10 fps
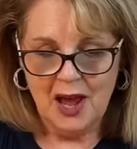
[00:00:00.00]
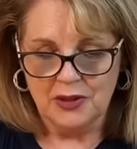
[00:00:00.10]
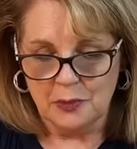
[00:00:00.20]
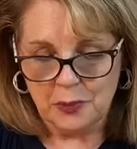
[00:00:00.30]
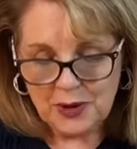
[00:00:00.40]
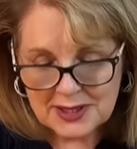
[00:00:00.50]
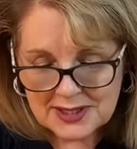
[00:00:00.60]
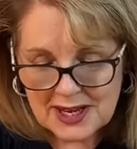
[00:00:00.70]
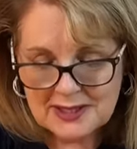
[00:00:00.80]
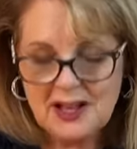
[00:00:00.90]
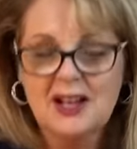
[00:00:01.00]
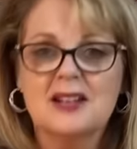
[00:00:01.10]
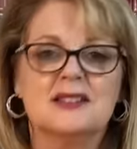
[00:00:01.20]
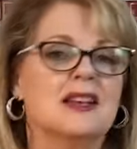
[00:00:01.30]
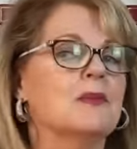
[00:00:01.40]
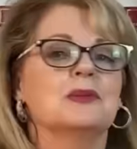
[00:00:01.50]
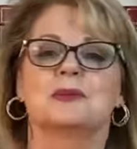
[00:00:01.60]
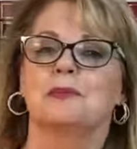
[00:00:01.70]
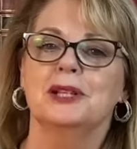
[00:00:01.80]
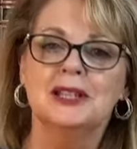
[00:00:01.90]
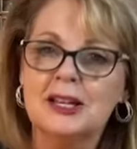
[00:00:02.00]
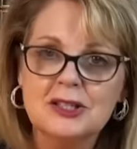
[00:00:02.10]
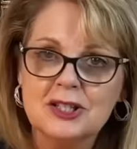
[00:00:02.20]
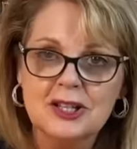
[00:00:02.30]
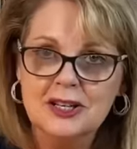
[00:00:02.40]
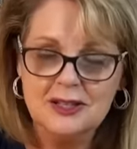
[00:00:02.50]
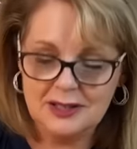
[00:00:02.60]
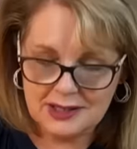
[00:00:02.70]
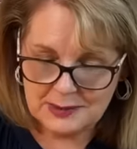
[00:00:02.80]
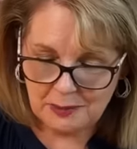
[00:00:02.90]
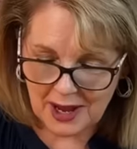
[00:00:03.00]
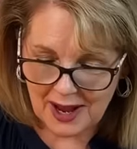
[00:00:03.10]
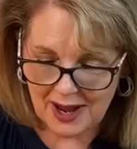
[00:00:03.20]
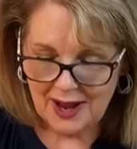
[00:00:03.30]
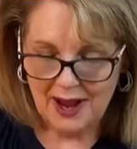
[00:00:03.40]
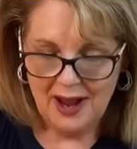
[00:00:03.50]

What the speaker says: The princess, like I said, was plunged into despair